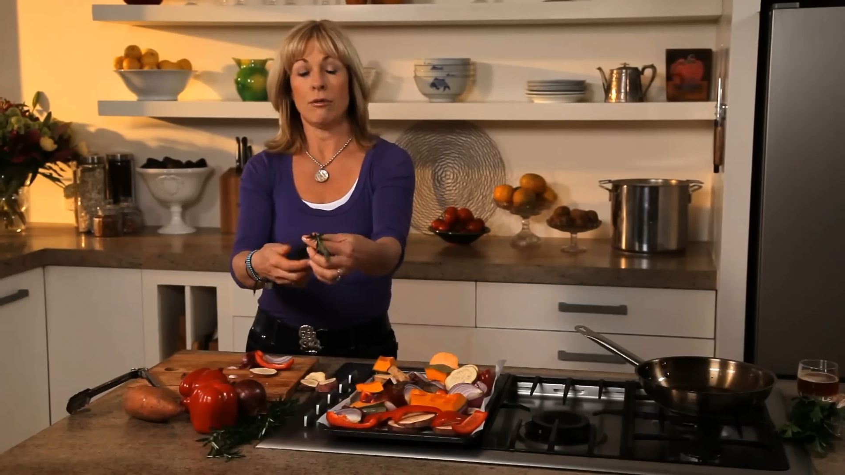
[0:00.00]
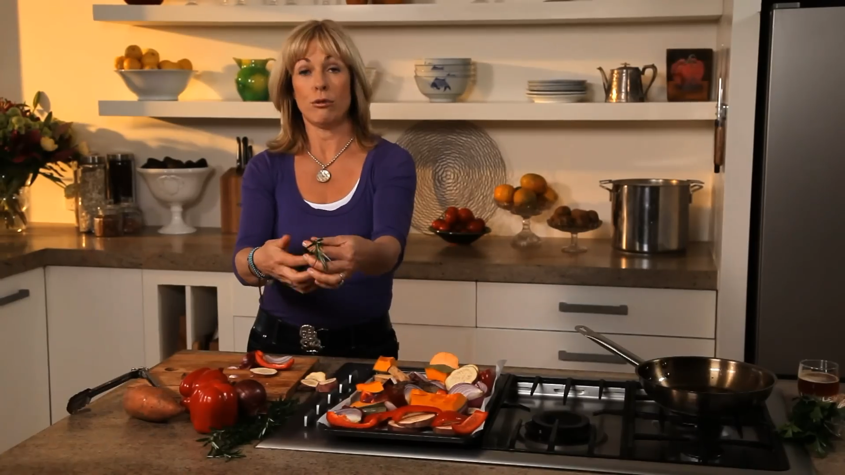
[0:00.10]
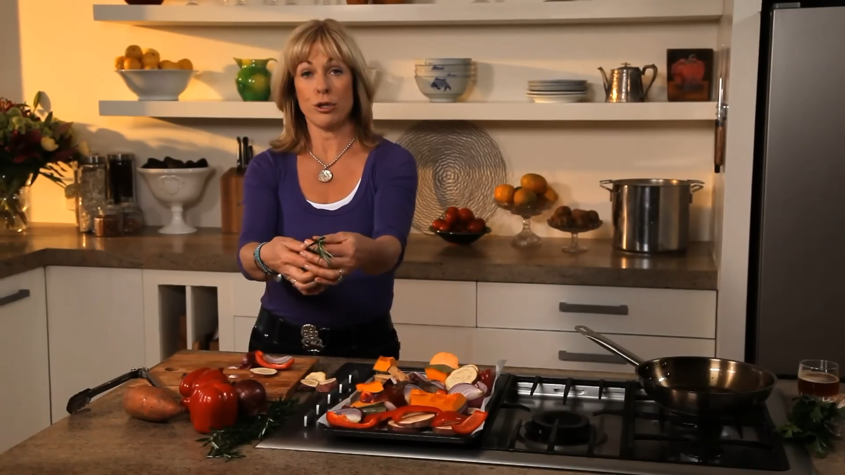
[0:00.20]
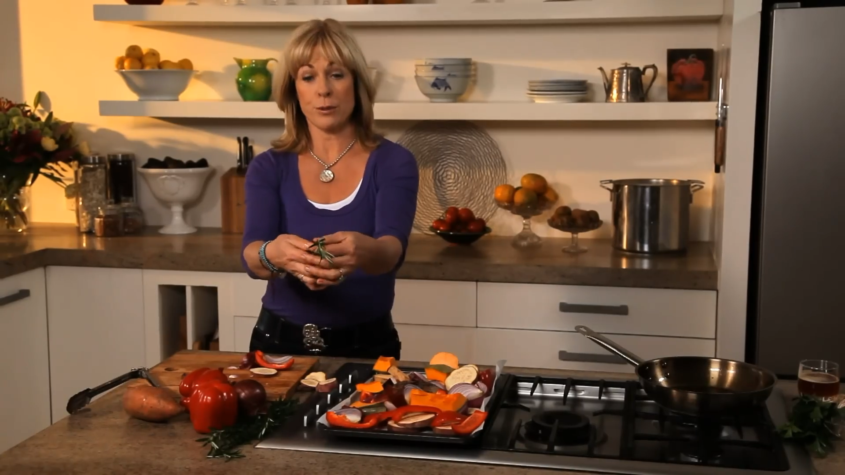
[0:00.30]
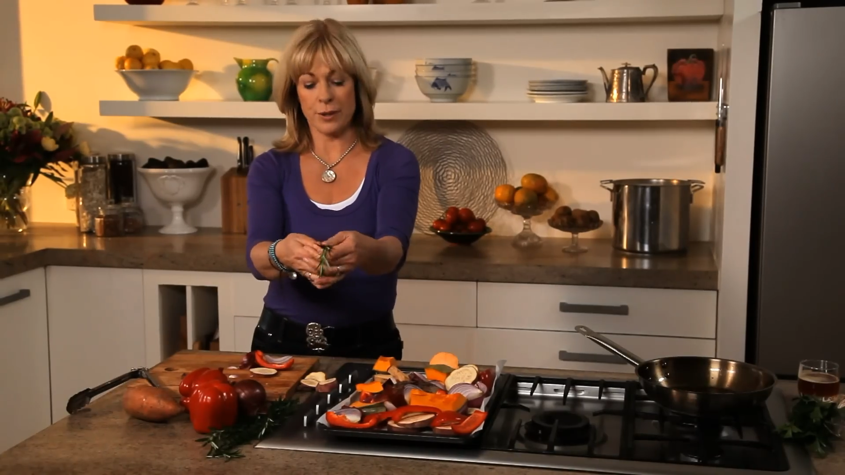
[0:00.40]

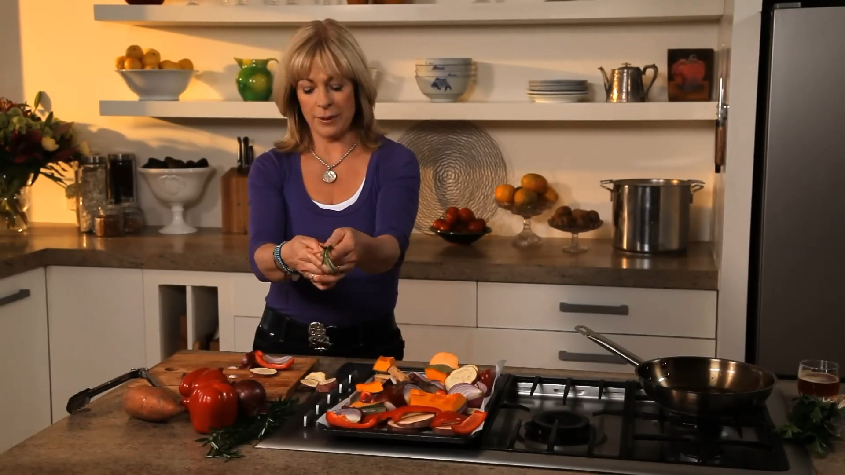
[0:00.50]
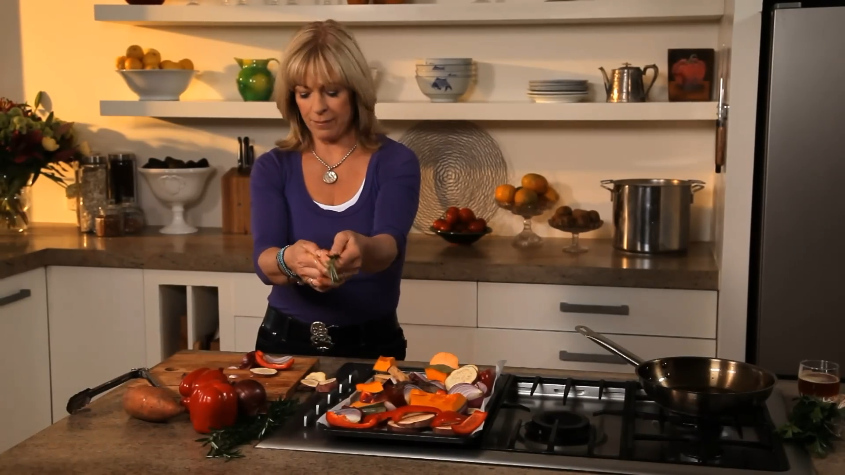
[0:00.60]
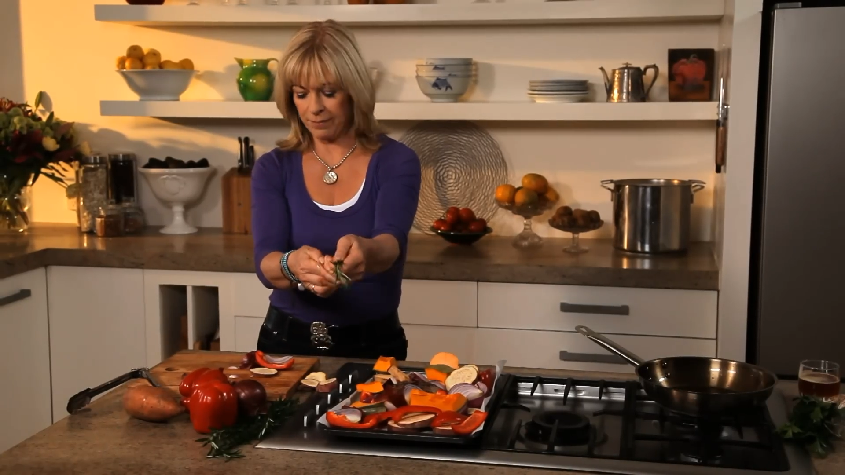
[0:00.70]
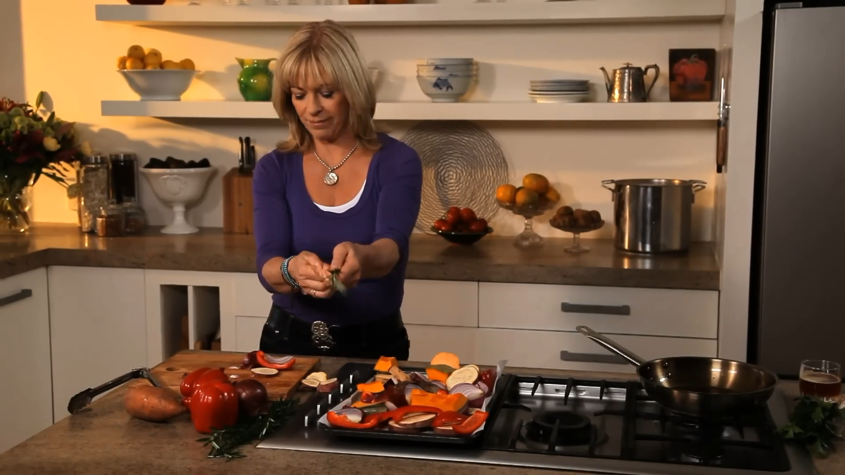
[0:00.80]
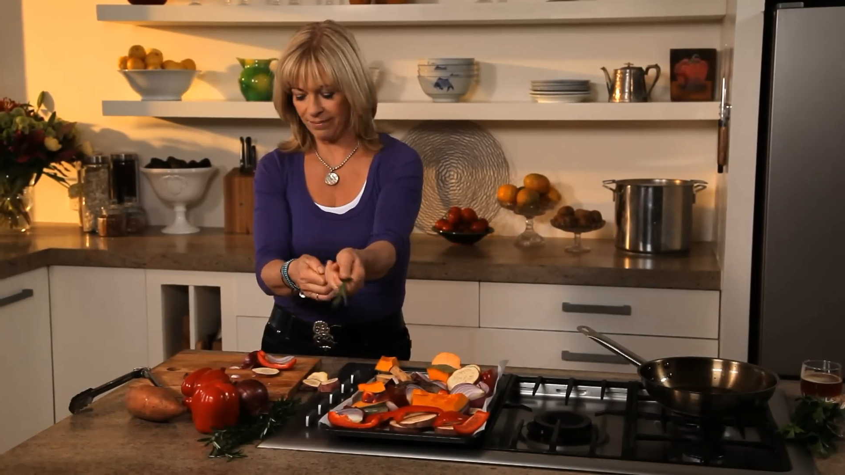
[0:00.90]
Rosemary
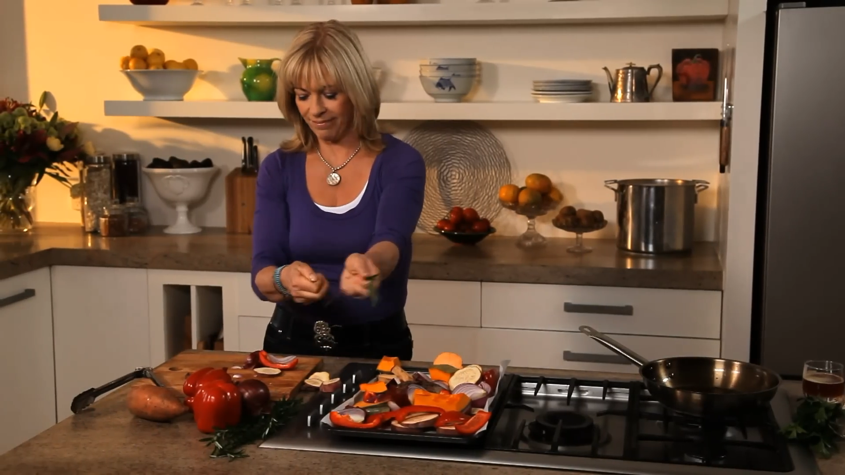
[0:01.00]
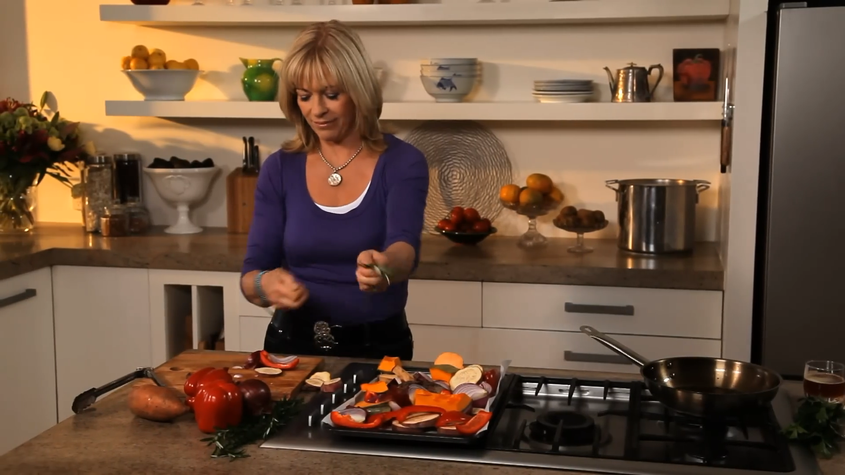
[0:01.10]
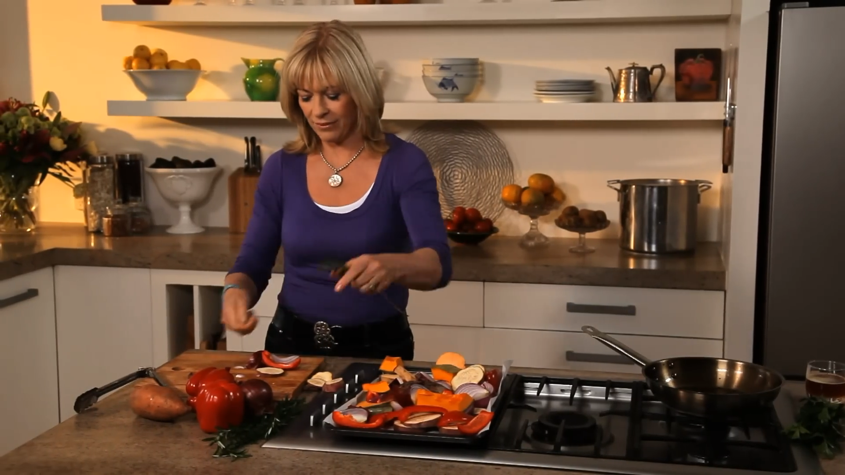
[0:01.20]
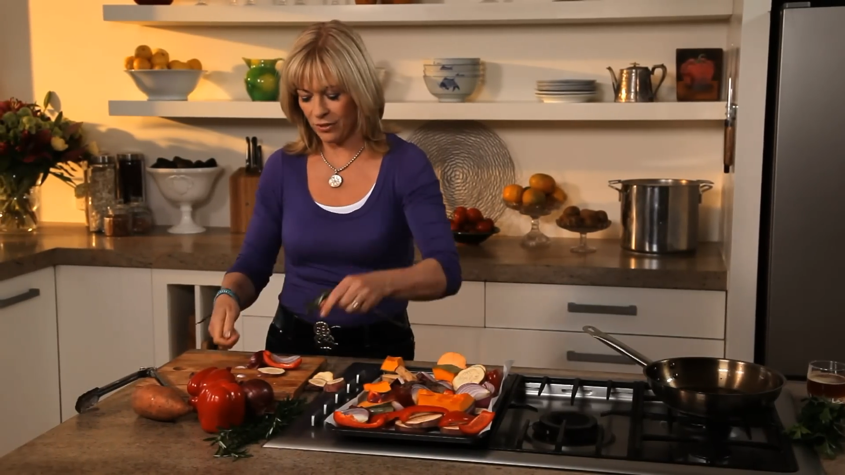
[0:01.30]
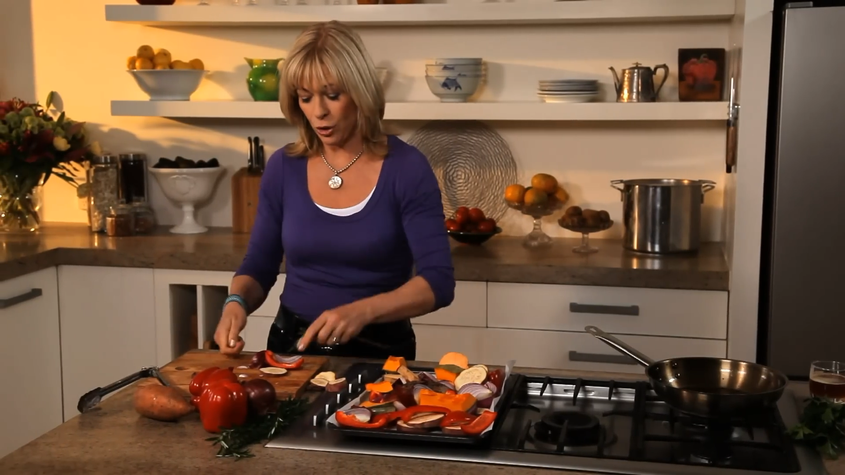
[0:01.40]

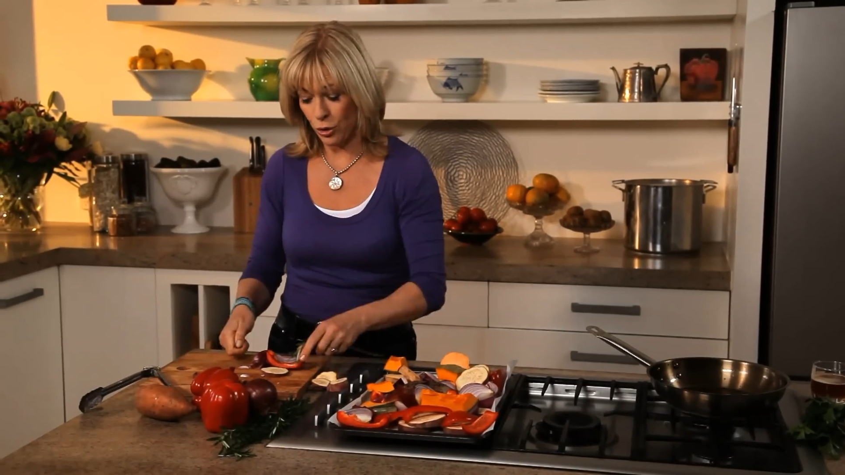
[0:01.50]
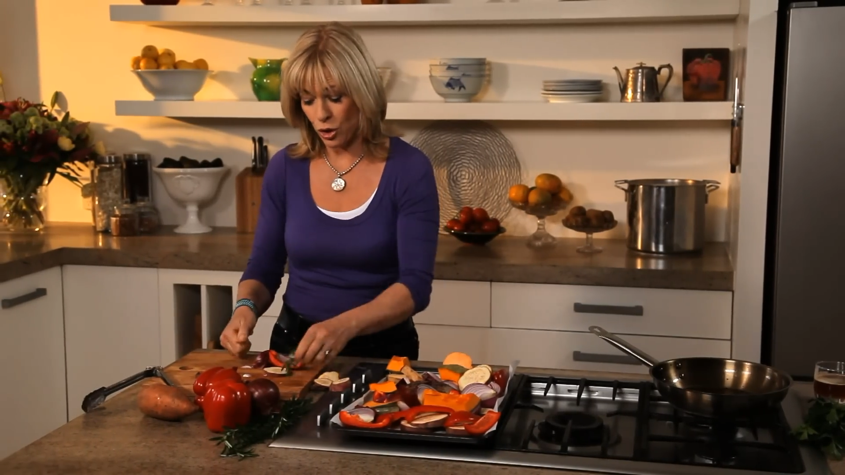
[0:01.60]
goes